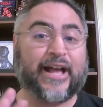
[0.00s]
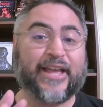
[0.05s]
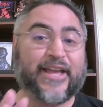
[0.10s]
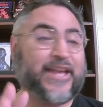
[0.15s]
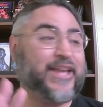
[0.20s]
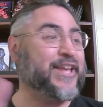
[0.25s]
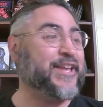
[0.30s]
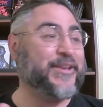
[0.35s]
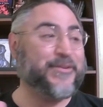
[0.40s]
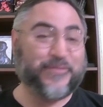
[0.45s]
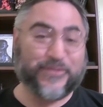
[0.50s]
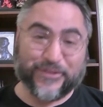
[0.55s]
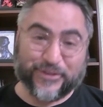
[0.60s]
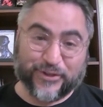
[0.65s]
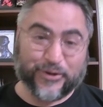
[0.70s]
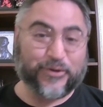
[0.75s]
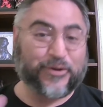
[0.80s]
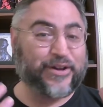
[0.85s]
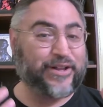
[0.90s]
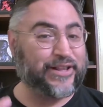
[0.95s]
Even
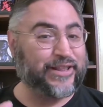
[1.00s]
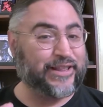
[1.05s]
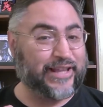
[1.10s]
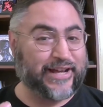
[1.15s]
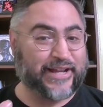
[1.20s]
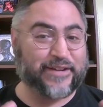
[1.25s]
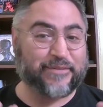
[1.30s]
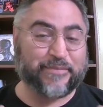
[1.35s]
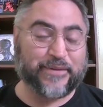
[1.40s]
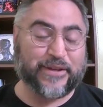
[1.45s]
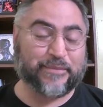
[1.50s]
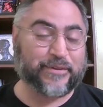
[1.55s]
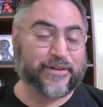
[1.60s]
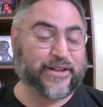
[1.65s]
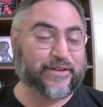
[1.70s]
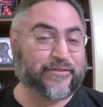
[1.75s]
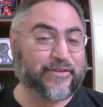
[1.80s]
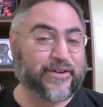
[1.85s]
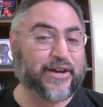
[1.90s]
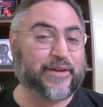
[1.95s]
though a lot of people
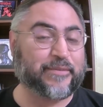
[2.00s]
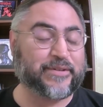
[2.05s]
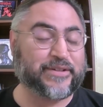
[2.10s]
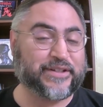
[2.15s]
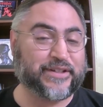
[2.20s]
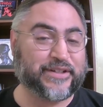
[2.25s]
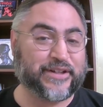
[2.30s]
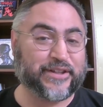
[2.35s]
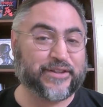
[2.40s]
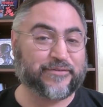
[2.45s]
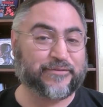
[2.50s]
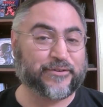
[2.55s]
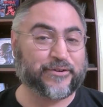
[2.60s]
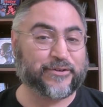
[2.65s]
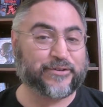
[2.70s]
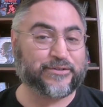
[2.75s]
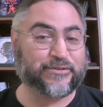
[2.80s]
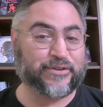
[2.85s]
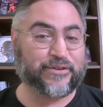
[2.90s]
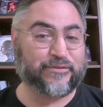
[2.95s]
have commented on the
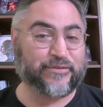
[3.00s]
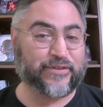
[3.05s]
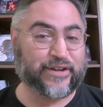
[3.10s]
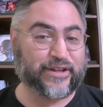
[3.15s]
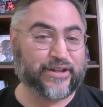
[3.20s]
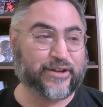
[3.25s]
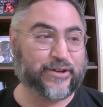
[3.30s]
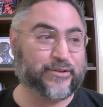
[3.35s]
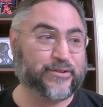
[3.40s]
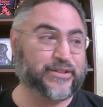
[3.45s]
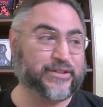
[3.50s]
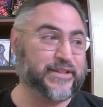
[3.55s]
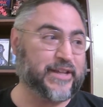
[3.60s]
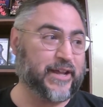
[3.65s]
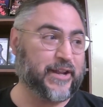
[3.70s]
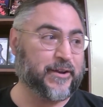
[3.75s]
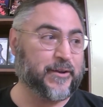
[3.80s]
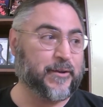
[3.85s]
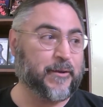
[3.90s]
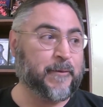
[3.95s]
first three videos,
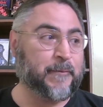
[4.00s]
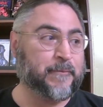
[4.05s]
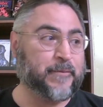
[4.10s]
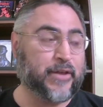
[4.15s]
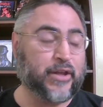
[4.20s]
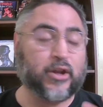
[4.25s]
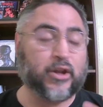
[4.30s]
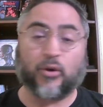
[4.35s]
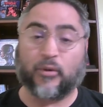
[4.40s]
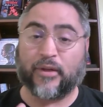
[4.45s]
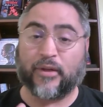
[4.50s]
and, you know,